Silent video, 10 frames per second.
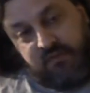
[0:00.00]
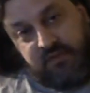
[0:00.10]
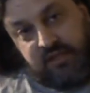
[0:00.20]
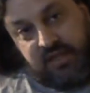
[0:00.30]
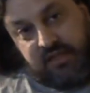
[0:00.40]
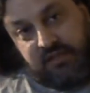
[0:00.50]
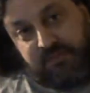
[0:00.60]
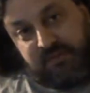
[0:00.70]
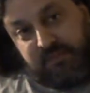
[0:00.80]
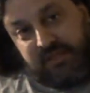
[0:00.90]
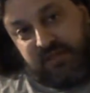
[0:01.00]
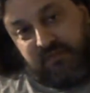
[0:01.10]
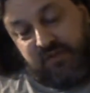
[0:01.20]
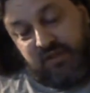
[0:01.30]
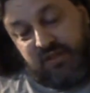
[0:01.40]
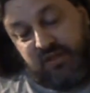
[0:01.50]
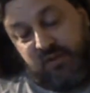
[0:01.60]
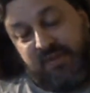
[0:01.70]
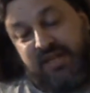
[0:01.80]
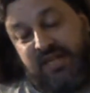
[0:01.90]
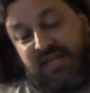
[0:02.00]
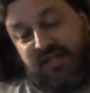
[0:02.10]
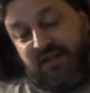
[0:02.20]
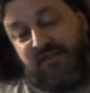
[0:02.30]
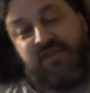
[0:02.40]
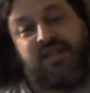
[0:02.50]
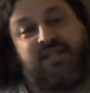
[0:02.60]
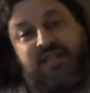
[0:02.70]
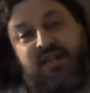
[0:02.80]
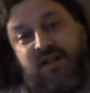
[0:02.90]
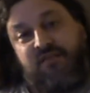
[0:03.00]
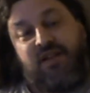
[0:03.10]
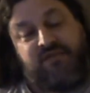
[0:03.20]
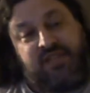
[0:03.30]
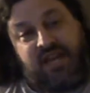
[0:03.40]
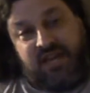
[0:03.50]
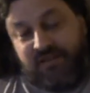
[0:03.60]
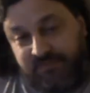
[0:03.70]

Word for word: The next for the new beginning of the next day of, of today.